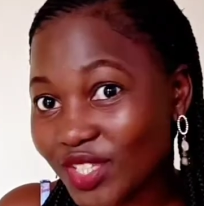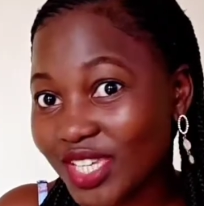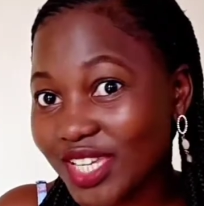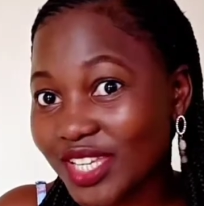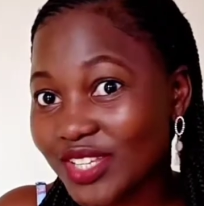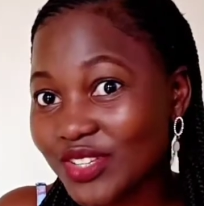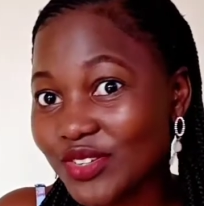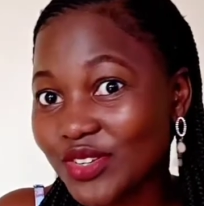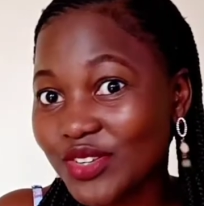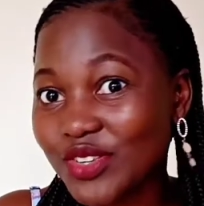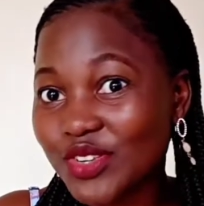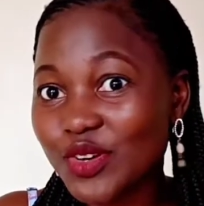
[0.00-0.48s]

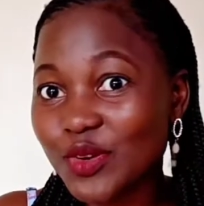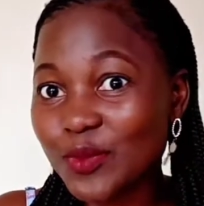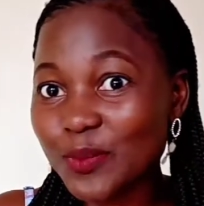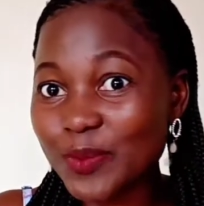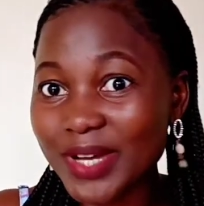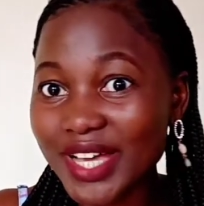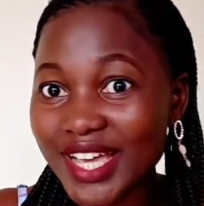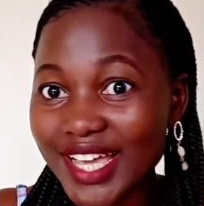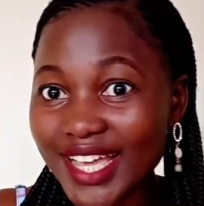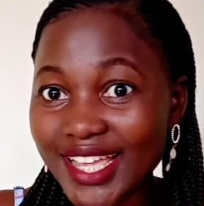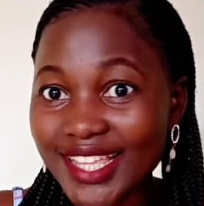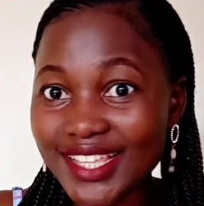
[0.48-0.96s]
get on your
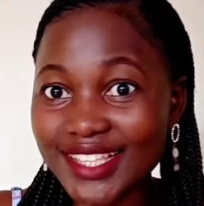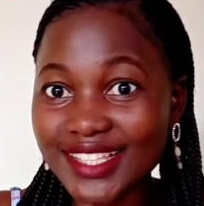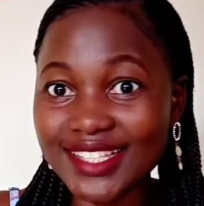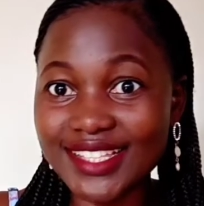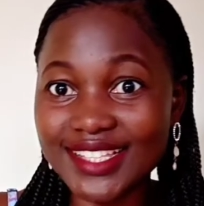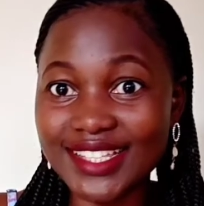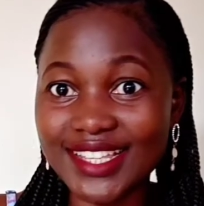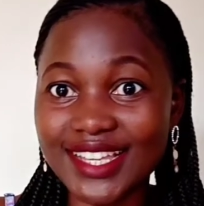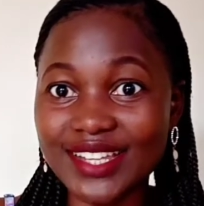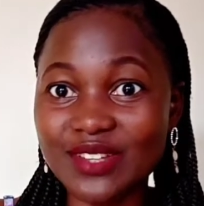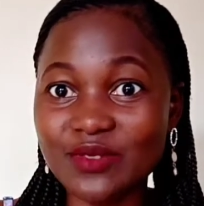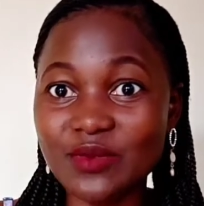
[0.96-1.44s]

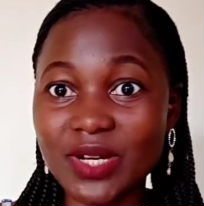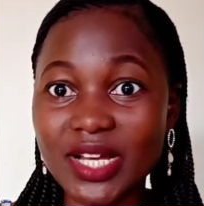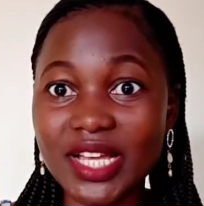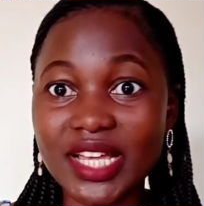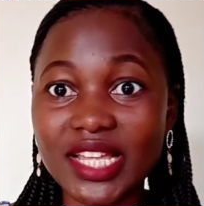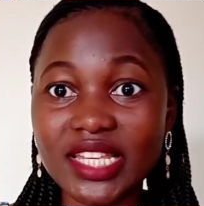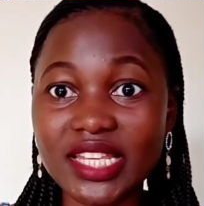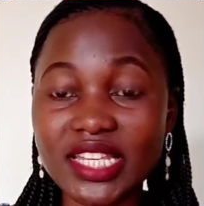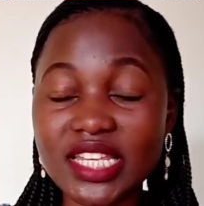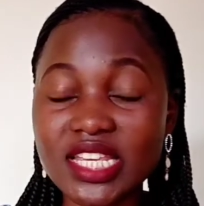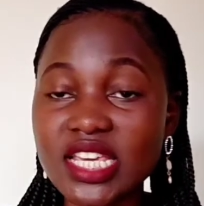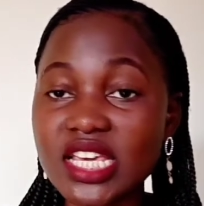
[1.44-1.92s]
pants and
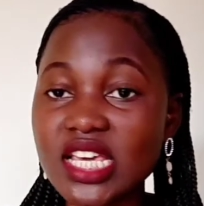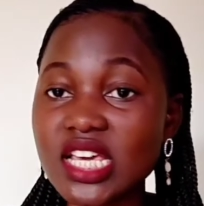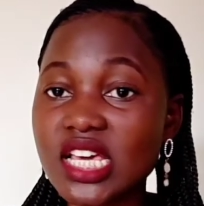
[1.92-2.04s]
what.